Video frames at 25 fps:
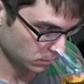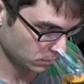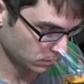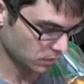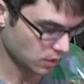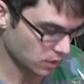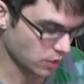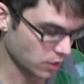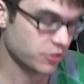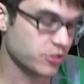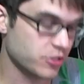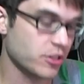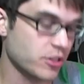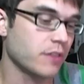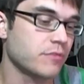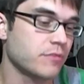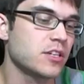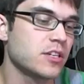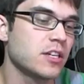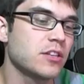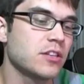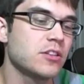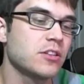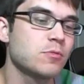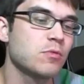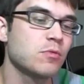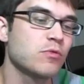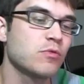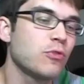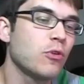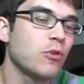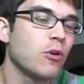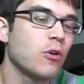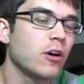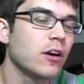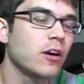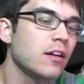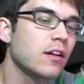Now, so I've said this
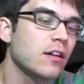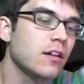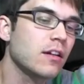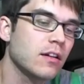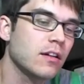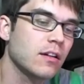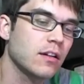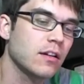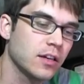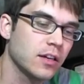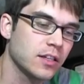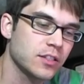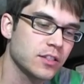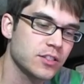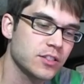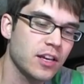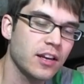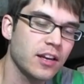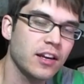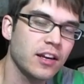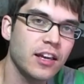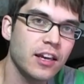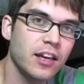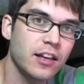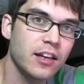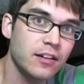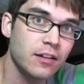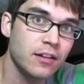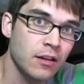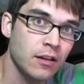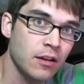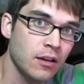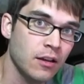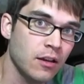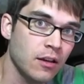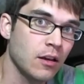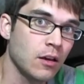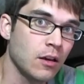before, and I'll say it again.
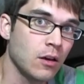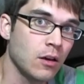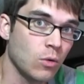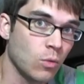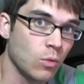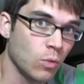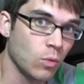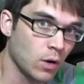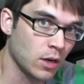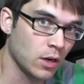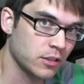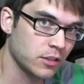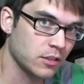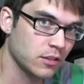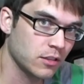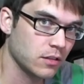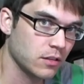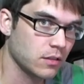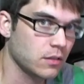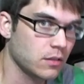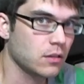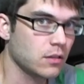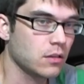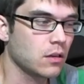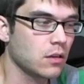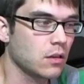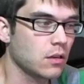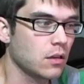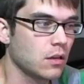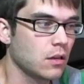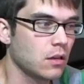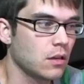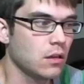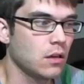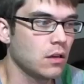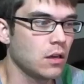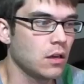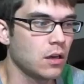Water
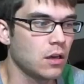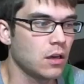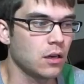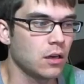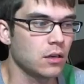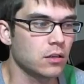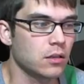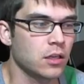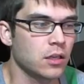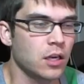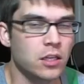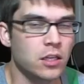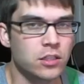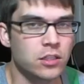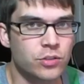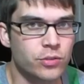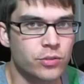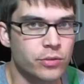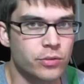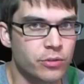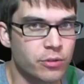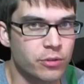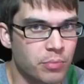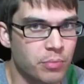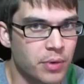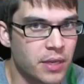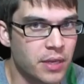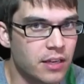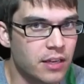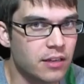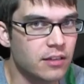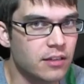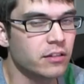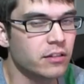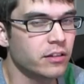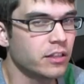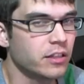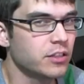uh, cuts through the
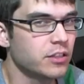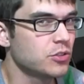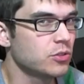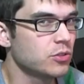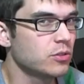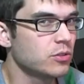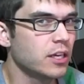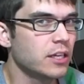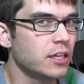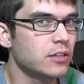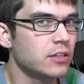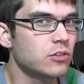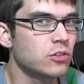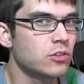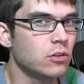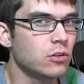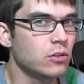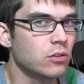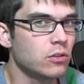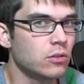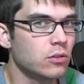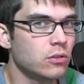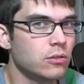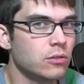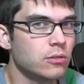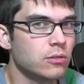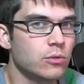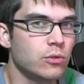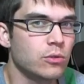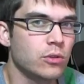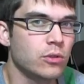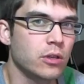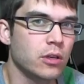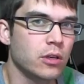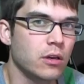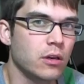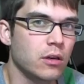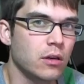peat and lets you get to
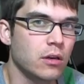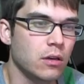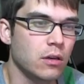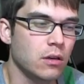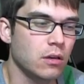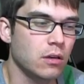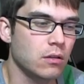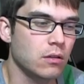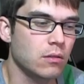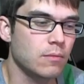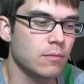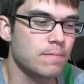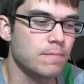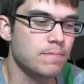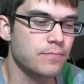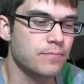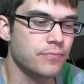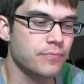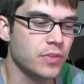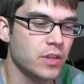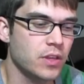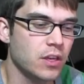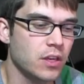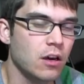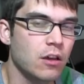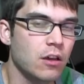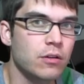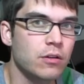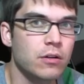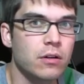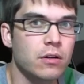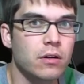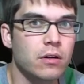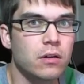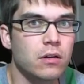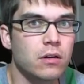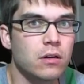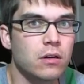the the
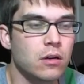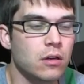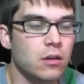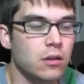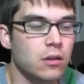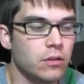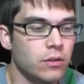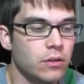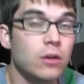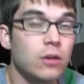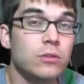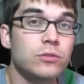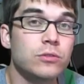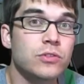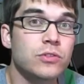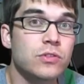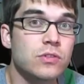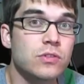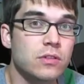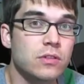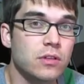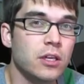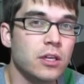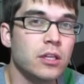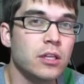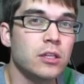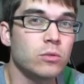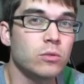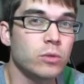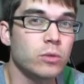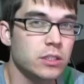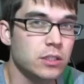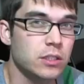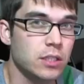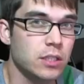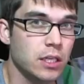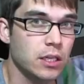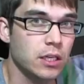other notes in a
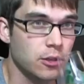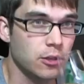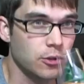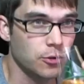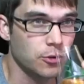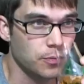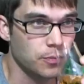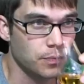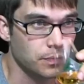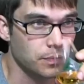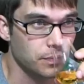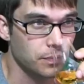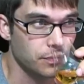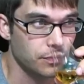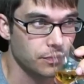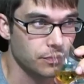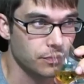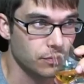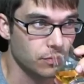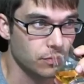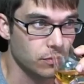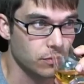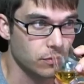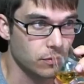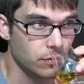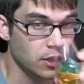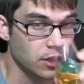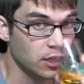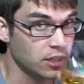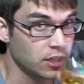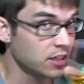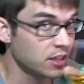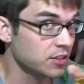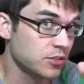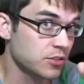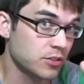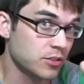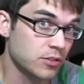whiskey. And
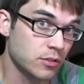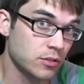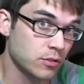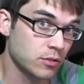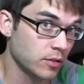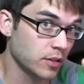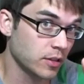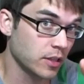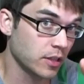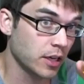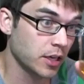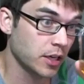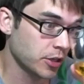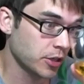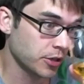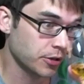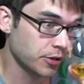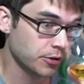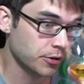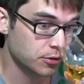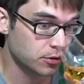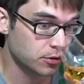that's doing that here.